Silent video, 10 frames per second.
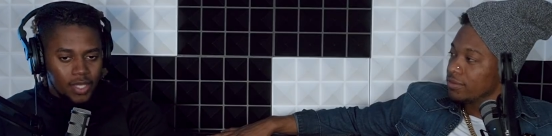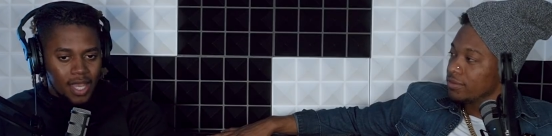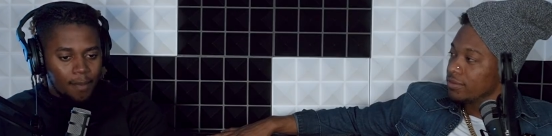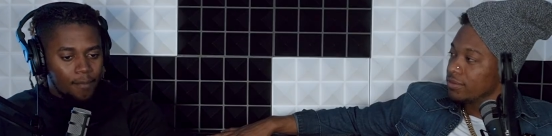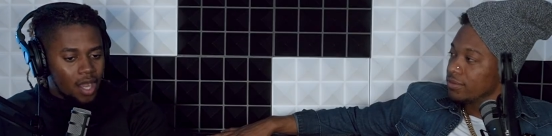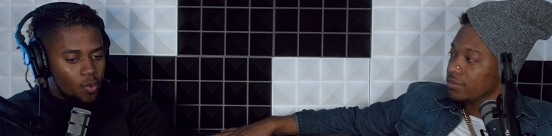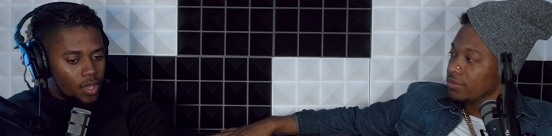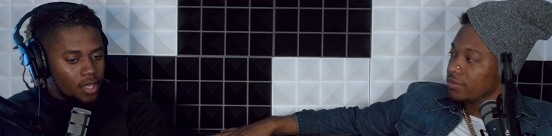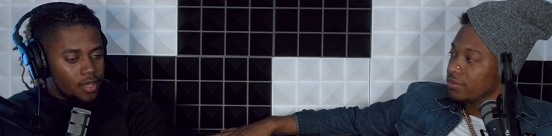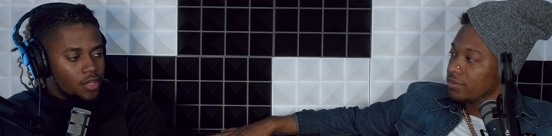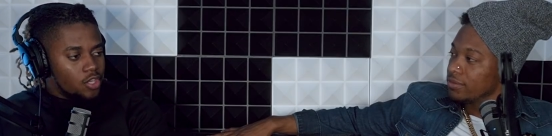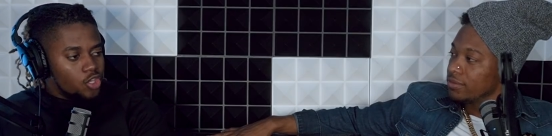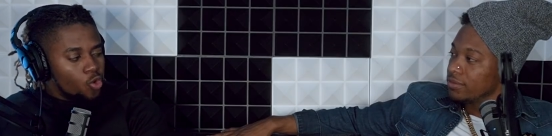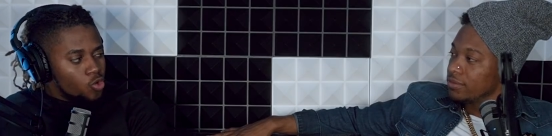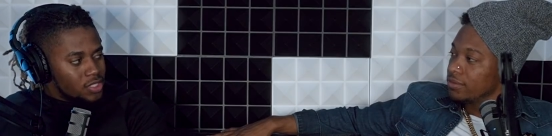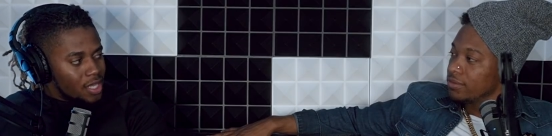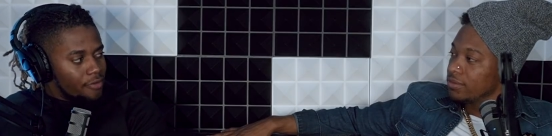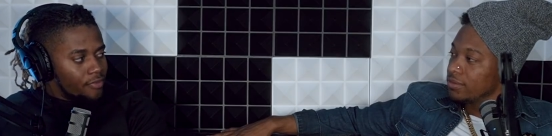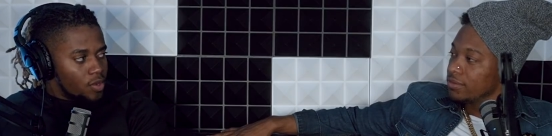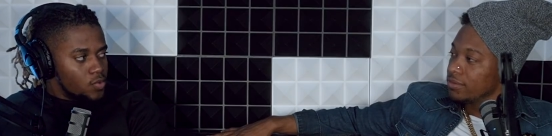Speaker 1: we can't back where you
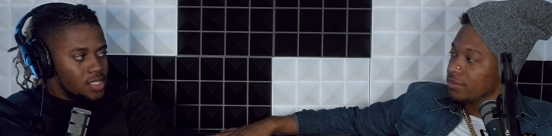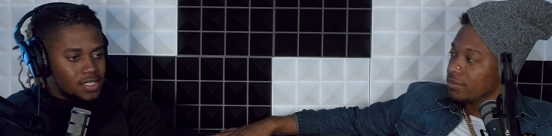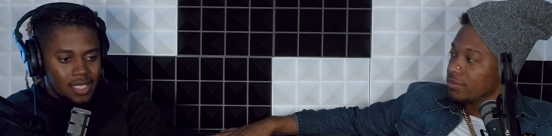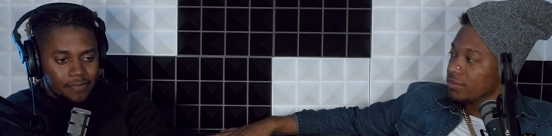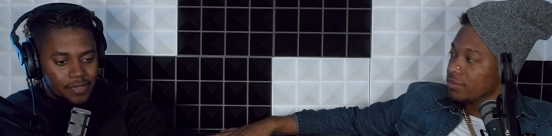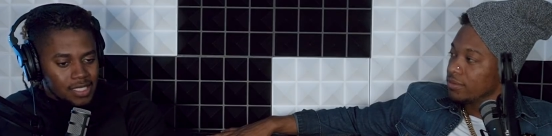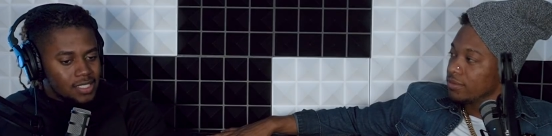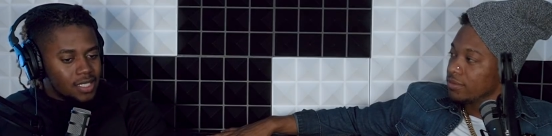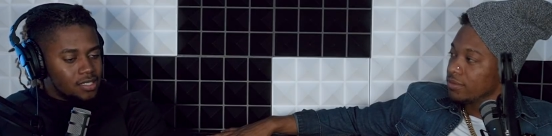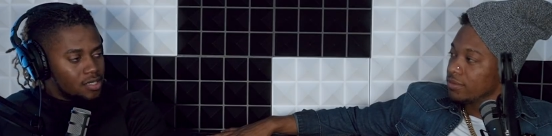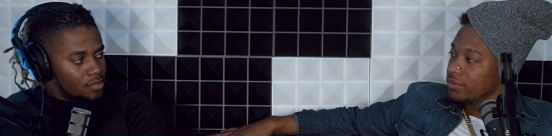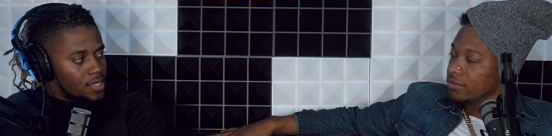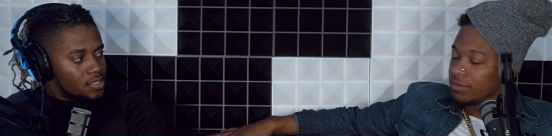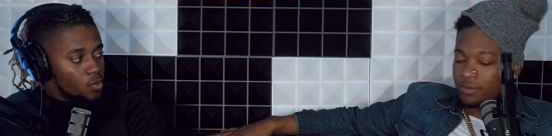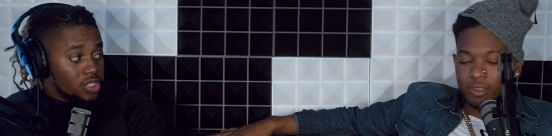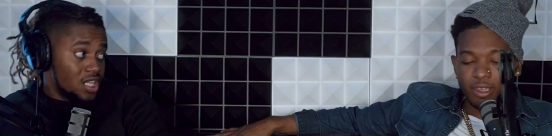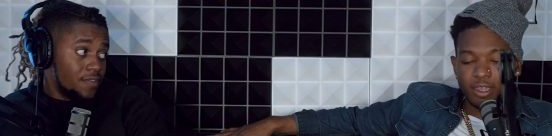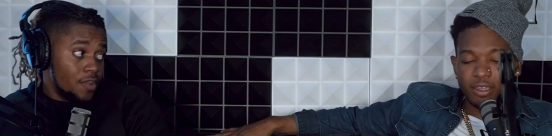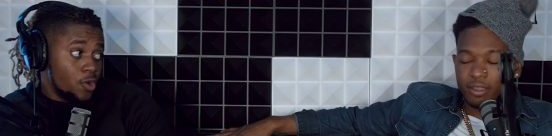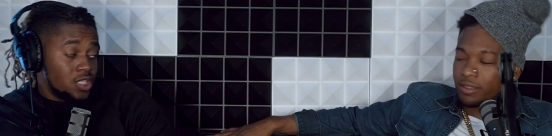stand for. We stand for this, son. you know what I mean? I said, Worst, yeah.
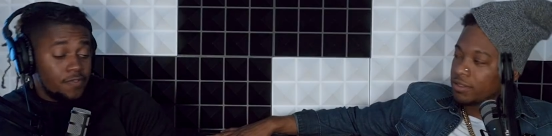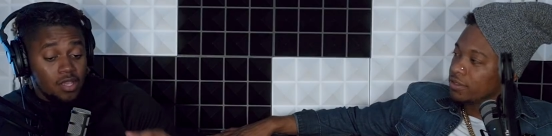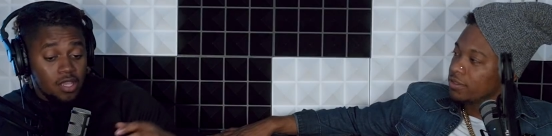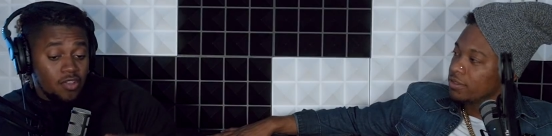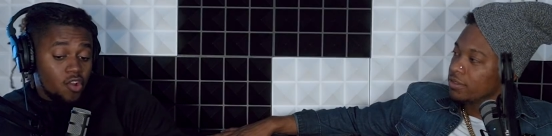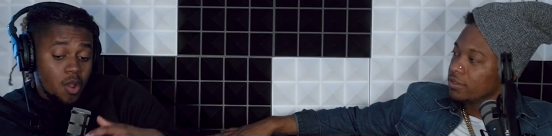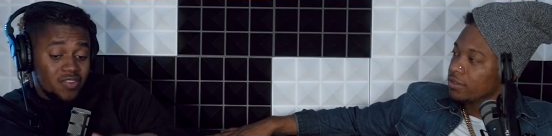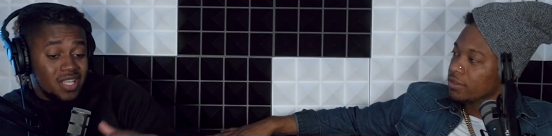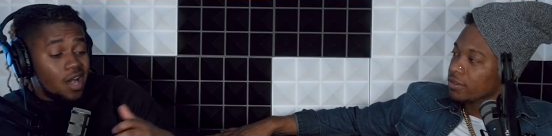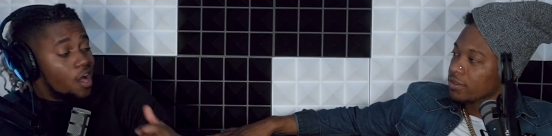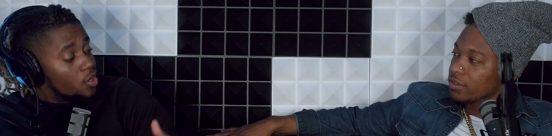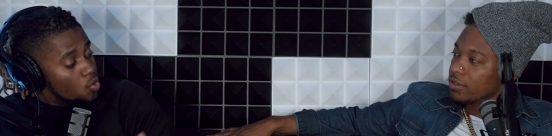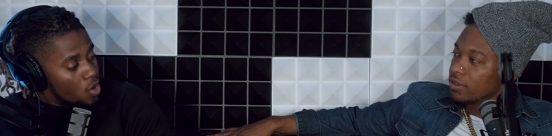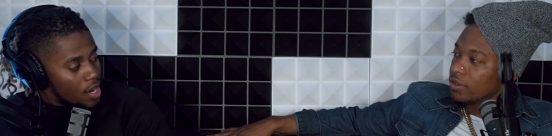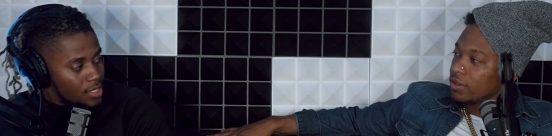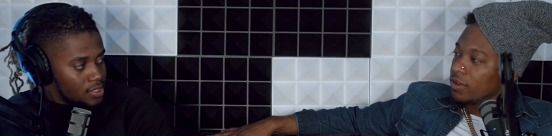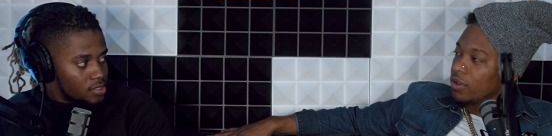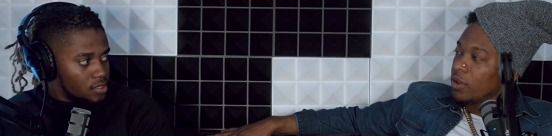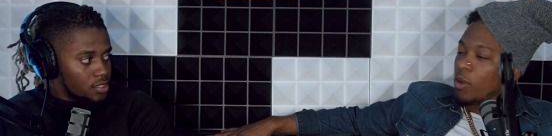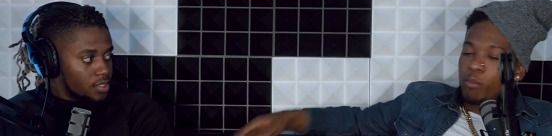if, worse if you, if you come off as a hardcore
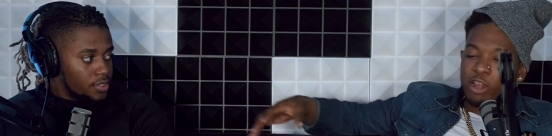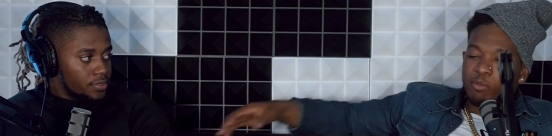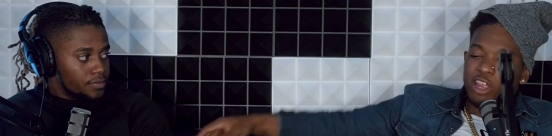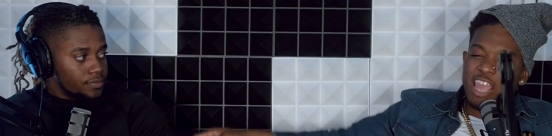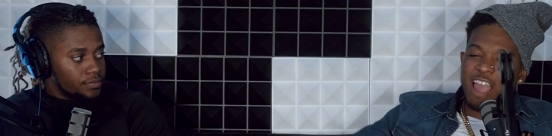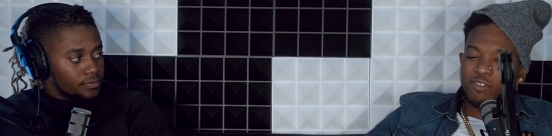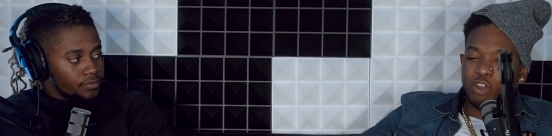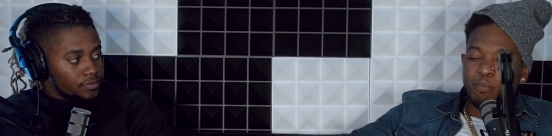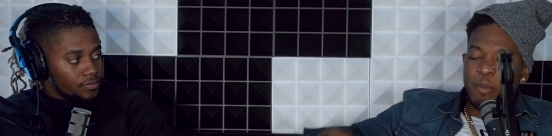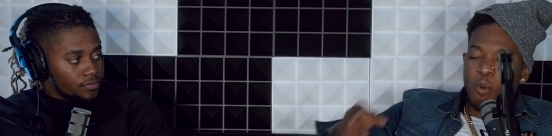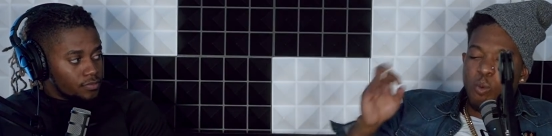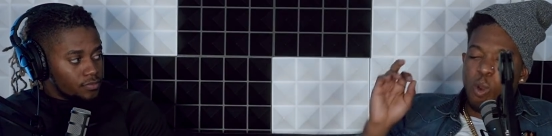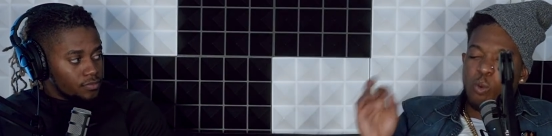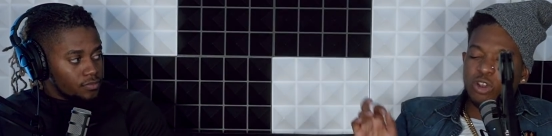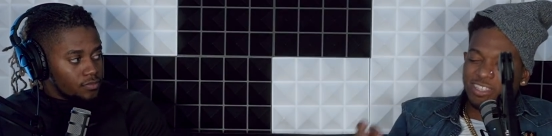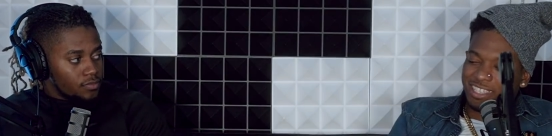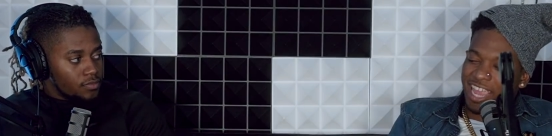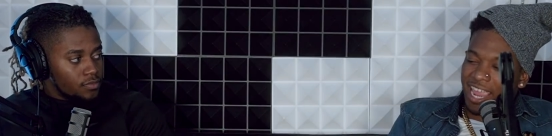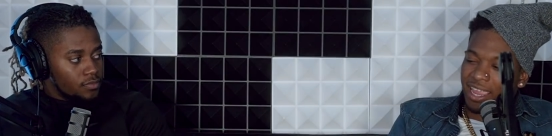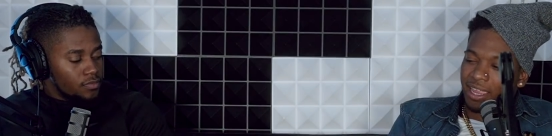artist.
Speaker 2: But, but you have some people who would
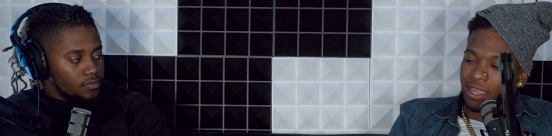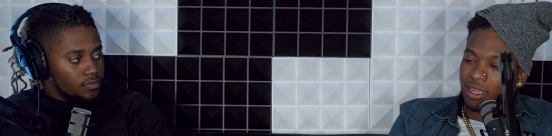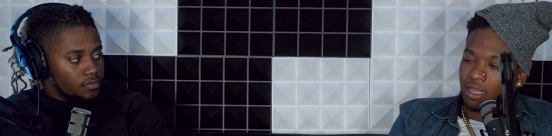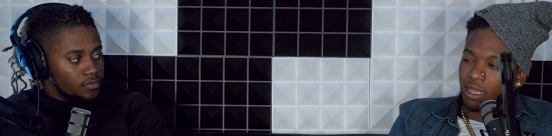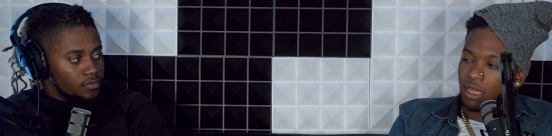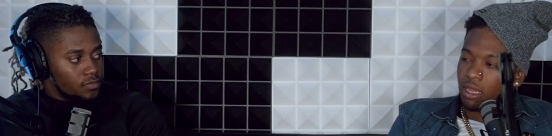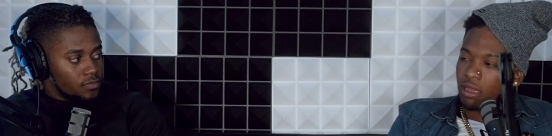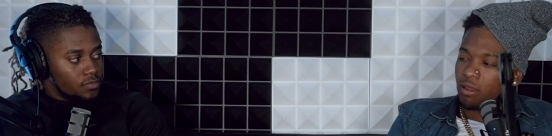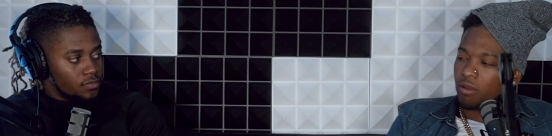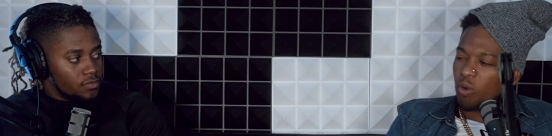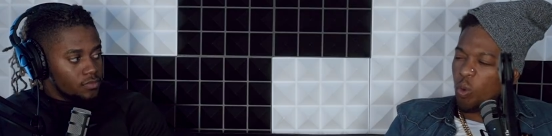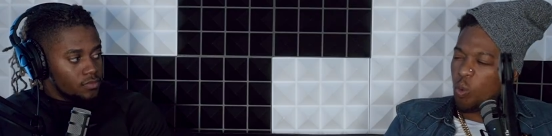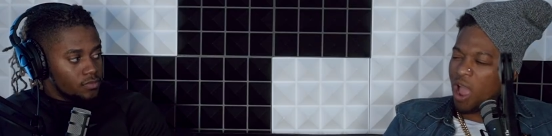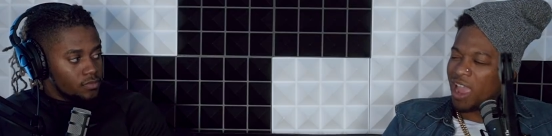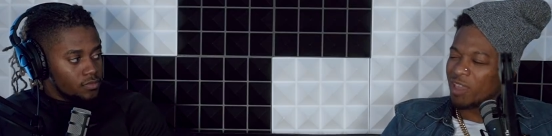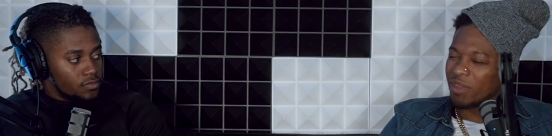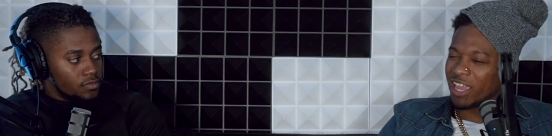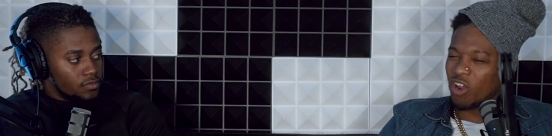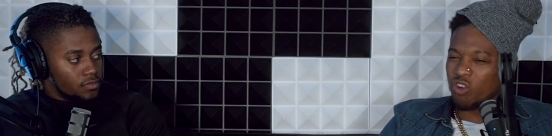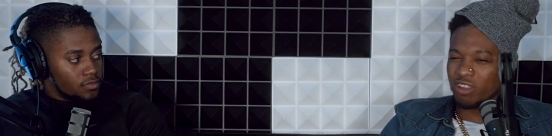say, why are you
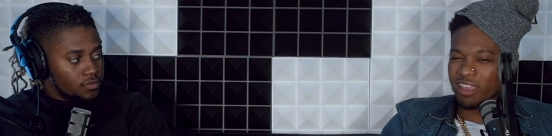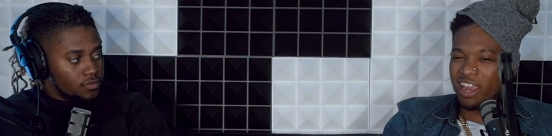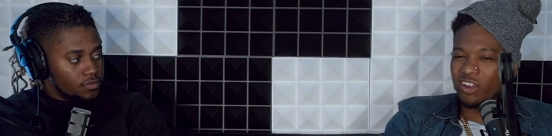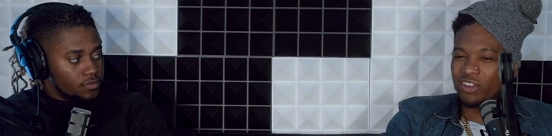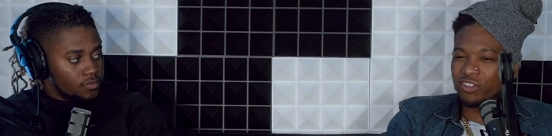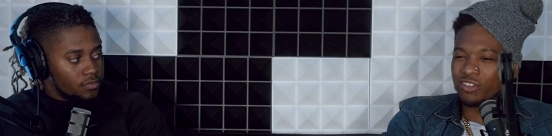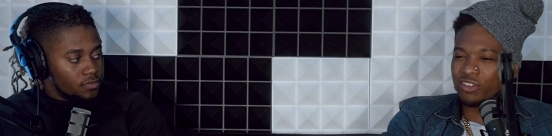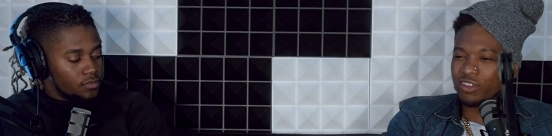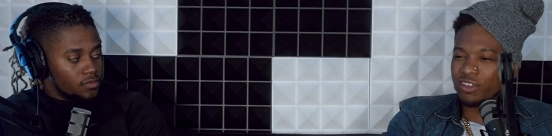making outsiders